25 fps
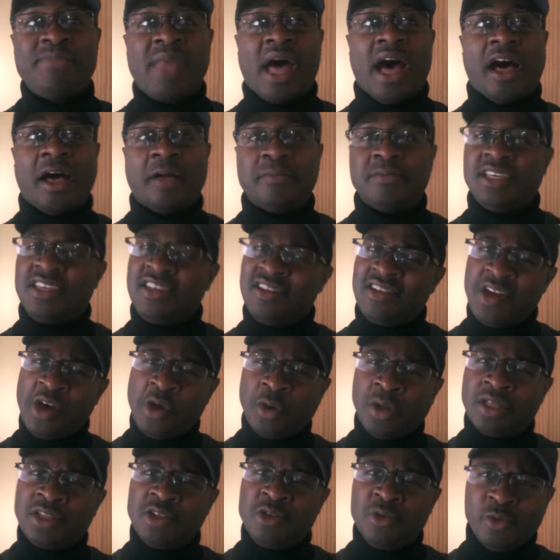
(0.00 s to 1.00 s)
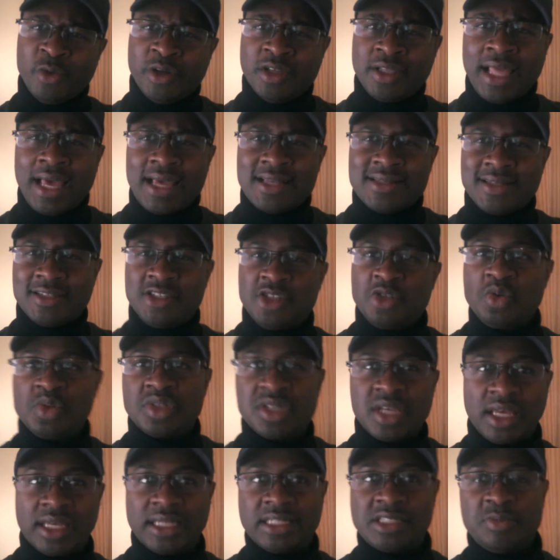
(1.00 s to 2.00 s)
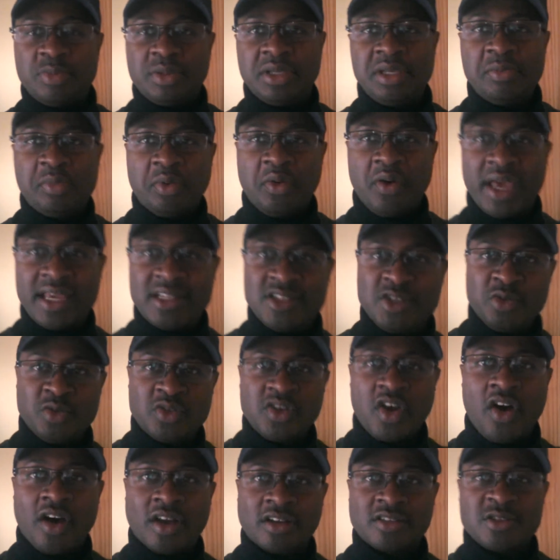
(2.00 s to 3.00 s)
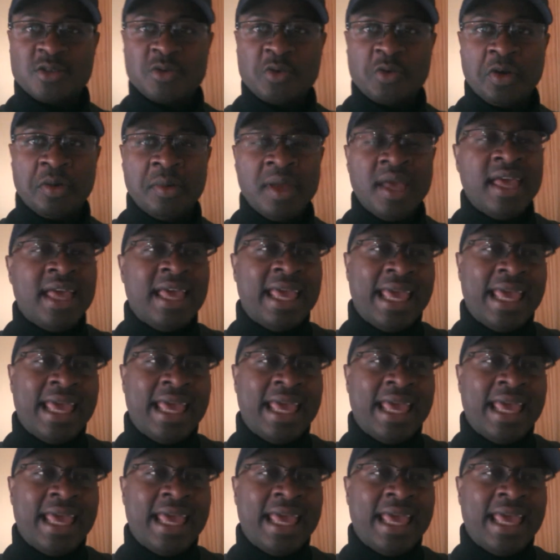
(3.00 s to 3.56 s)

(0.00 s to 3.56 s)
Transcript: Um, do you know that you realize that you touch people as you talk to them?